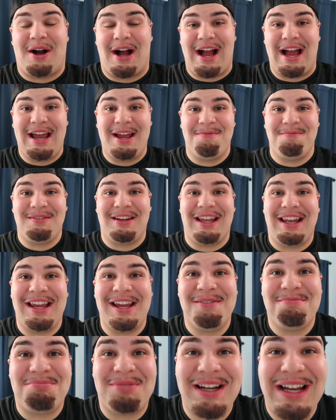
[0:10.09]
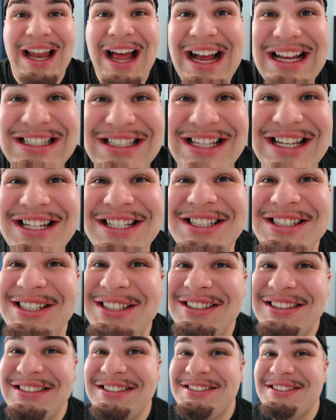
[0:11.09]
I am getting plastic
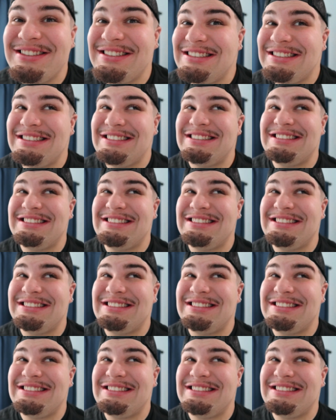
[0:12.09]
surgery